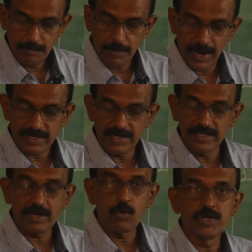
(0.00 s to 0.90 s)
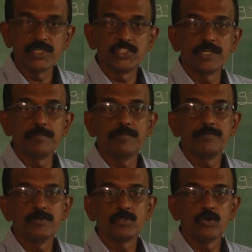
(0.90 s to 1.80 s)
partly rounded shape.
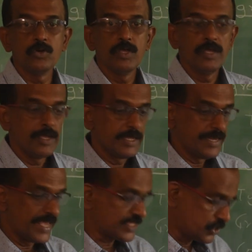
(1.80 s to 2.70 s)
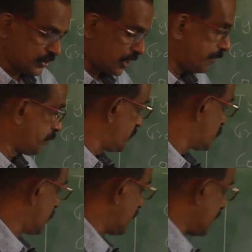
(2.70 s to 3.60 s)
So, next shape
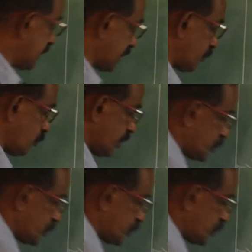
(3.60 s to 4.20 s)
is irregular